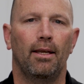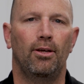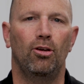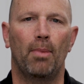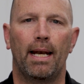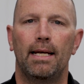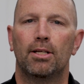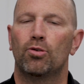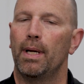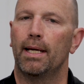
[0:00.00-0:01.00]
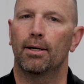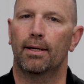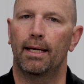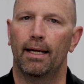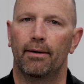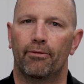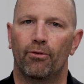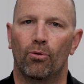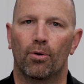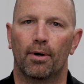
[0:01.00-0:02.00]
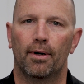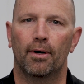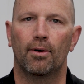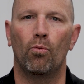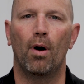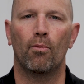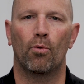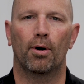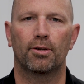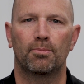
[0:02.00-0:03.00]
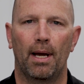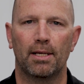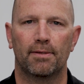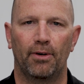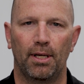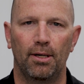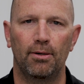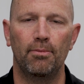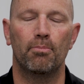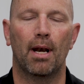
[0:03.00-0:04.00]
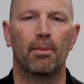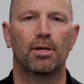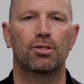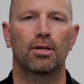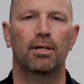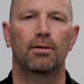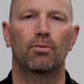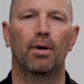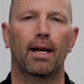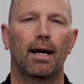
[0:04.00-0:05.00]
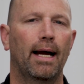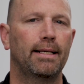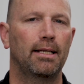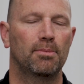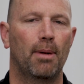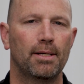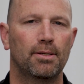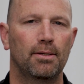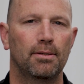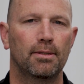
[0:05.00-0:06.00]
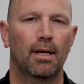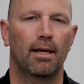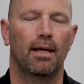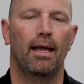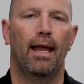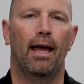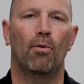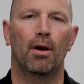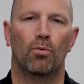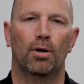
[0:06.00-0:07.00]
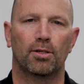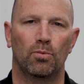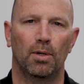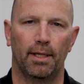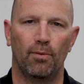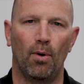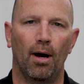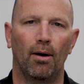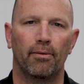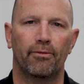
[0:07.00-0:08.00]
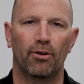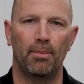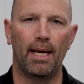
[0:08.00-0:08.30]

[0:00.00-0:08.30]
You may need to tweak your kit for what works best for you, but I'm going to show you what I teach my students and what works really well for